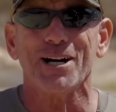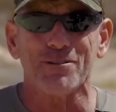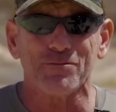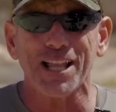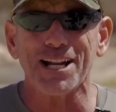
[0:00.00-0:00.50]

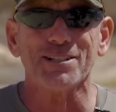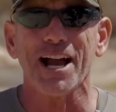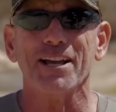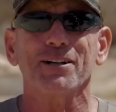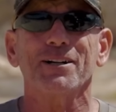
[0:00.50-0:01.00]
a flash
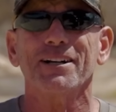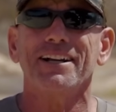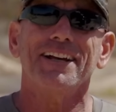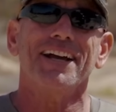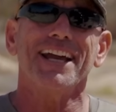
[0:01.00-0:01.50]
hider,
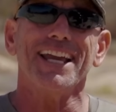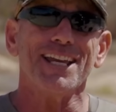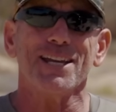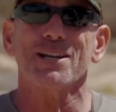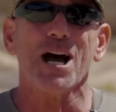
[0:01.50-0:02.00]

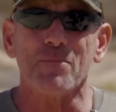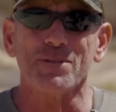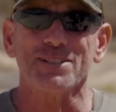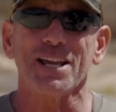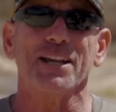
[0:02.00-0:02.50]
a
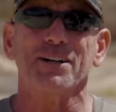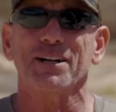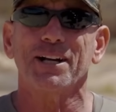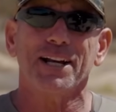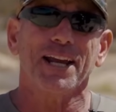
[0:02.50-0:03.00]

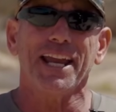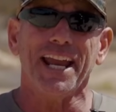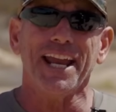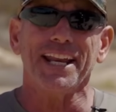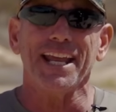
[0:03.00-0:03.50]
compensator,
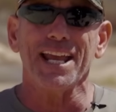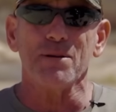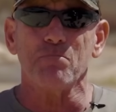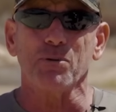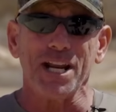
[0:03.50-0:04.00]
and
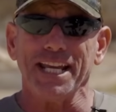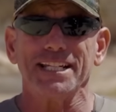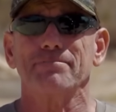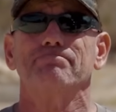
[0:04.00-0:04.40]
a brake